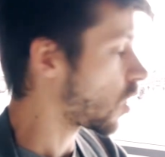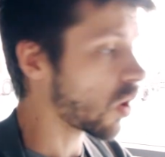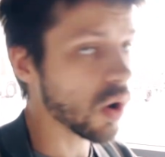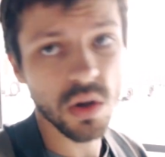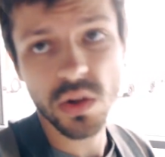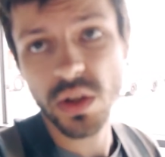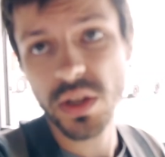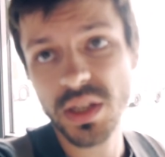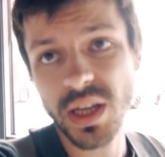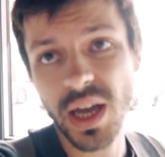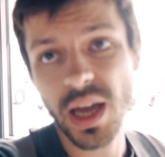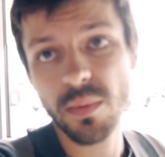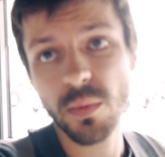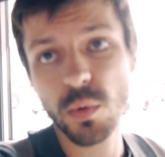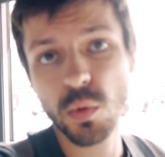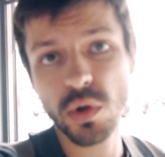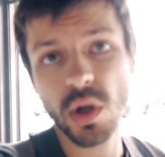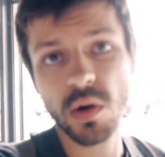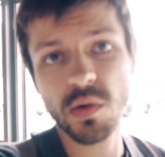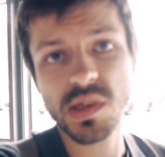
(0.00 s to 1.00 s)
all the time,
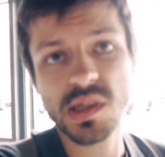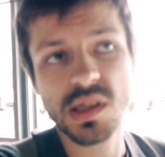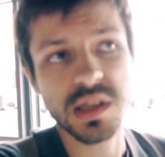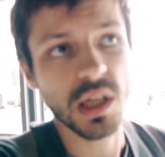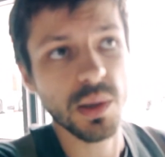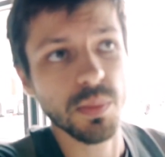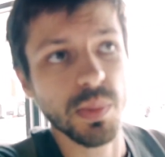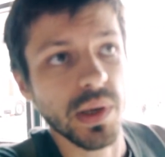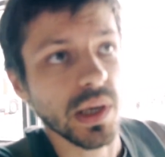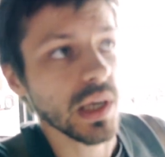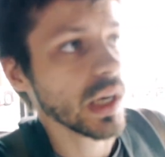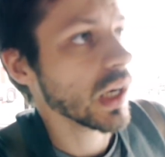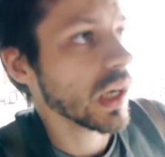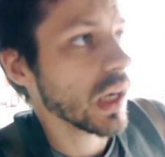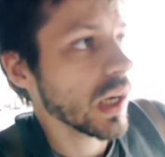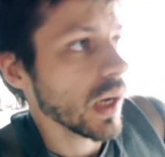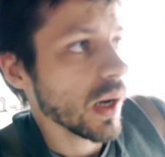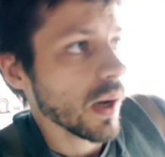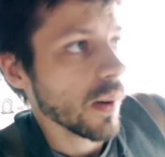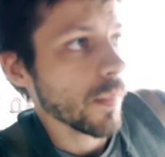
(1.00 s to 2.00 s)
we're not sleeping.
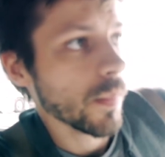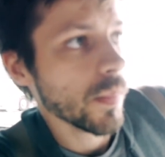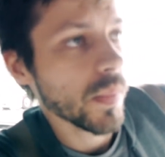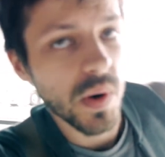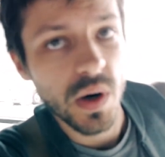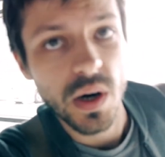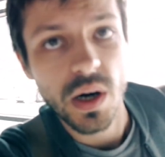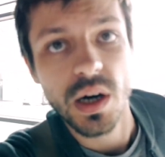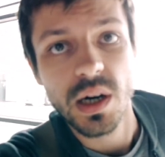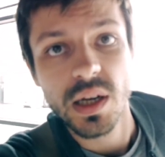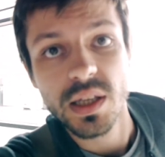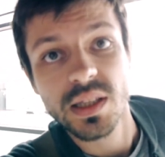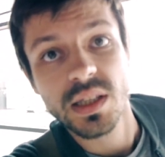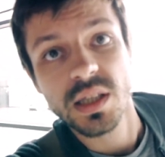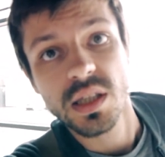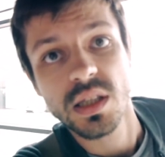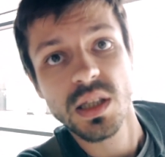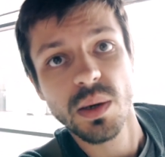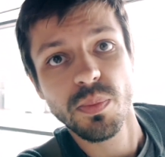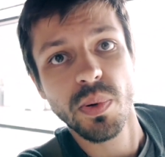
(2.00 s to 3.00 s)
But
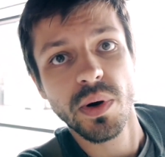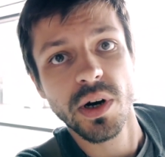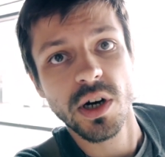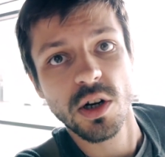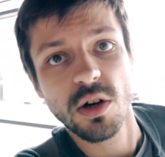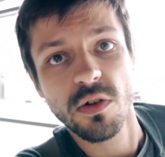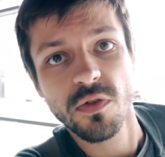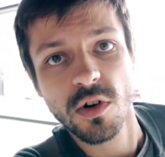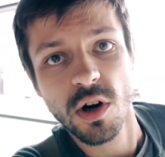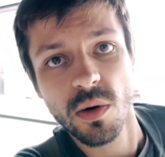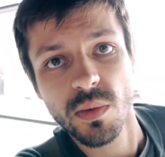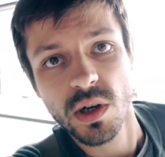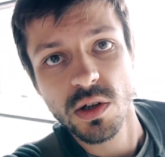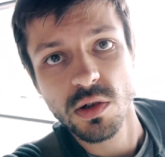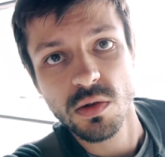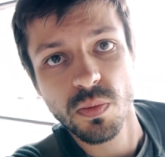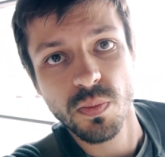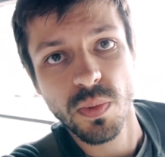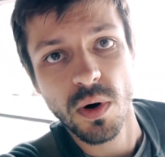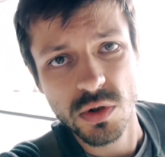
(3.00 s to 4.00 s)
the perk of coming
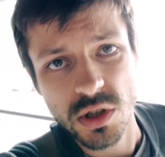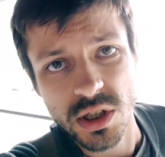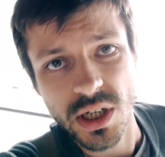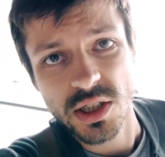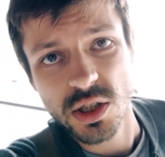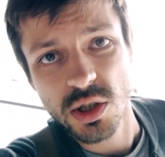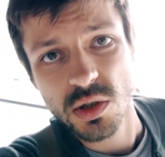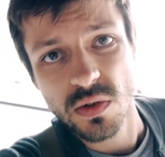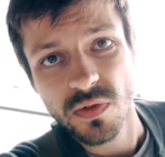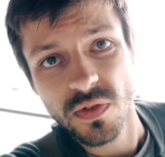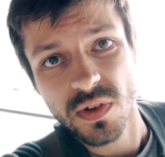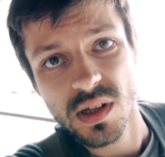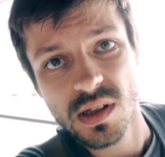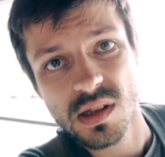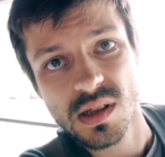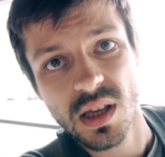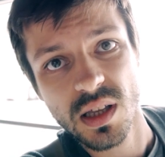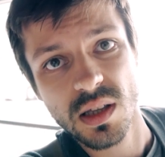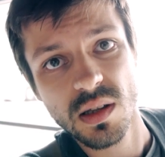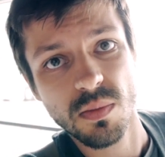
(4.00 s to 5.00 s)
to, to Rzeszów
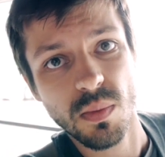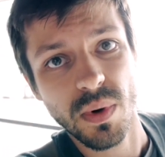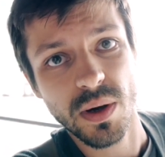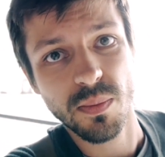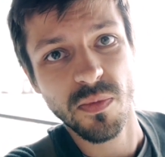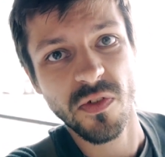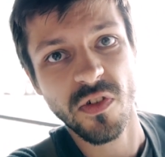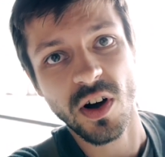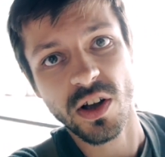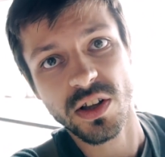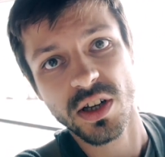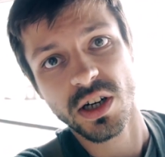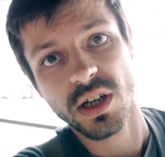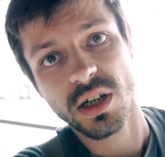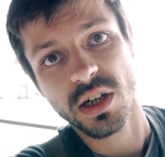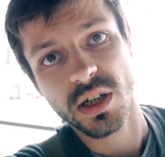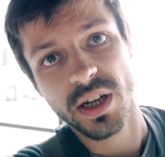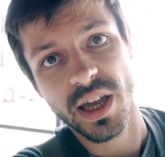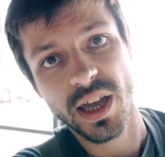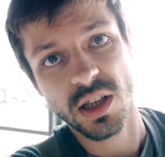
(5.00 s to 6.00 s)
is that my
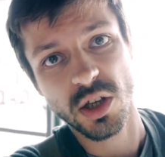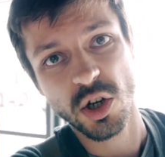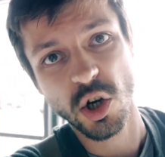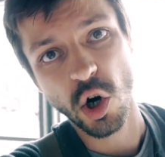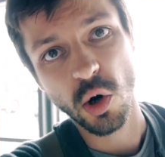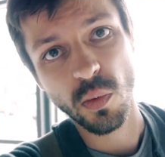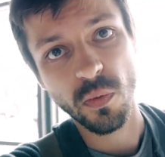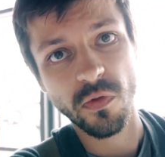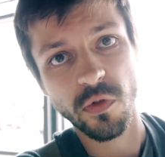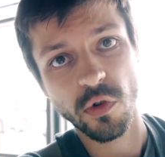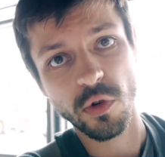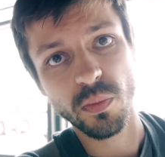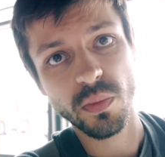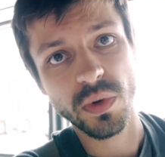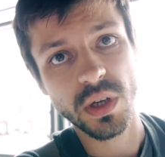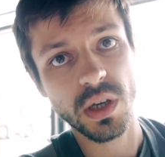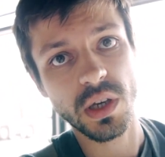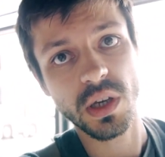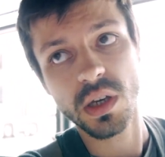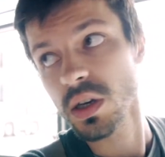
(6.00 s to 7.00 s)
father can come for
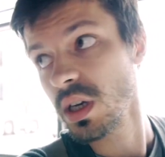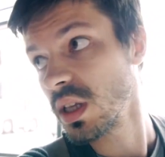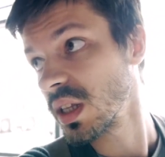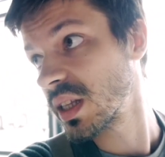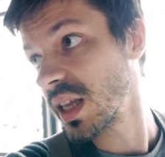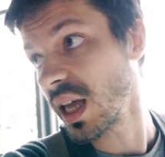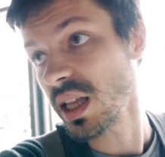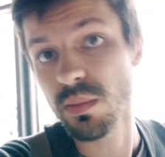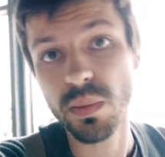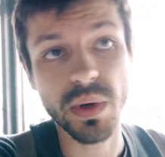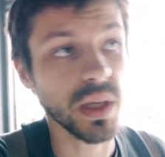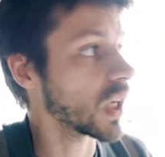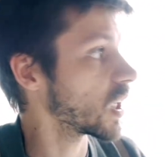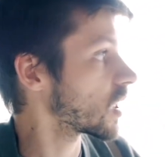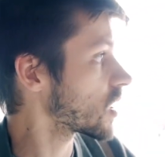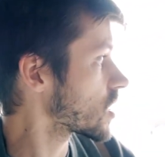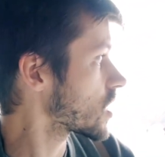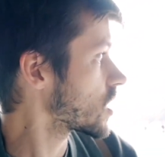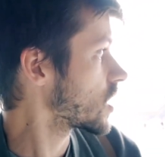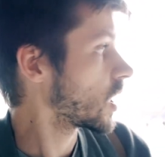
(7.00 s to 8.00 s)
me in 10
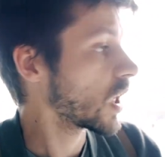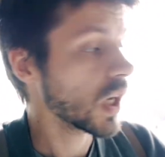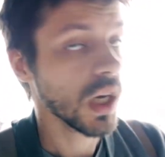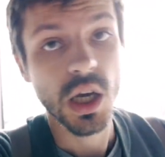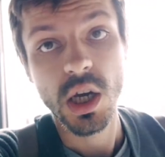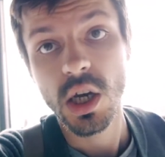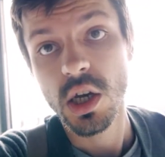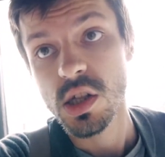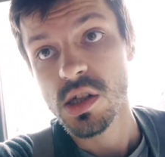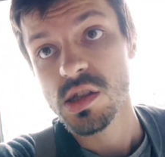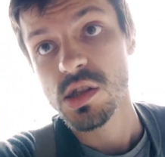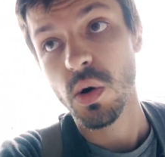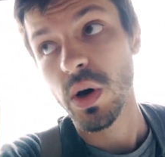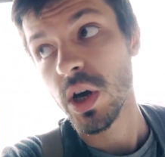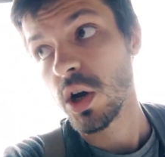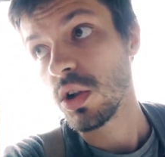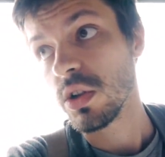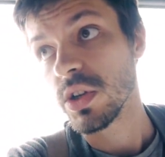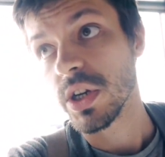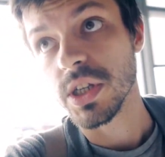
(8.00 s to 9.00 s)
minutes. So
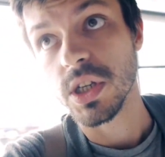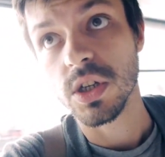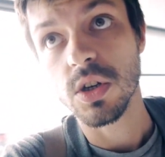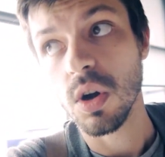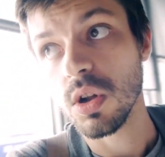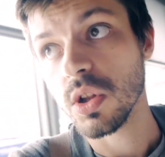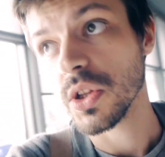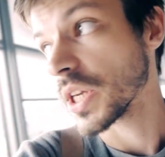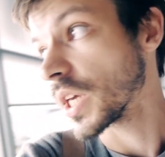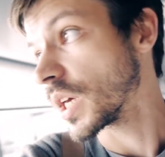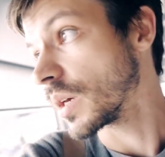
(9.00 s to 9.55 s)
I already called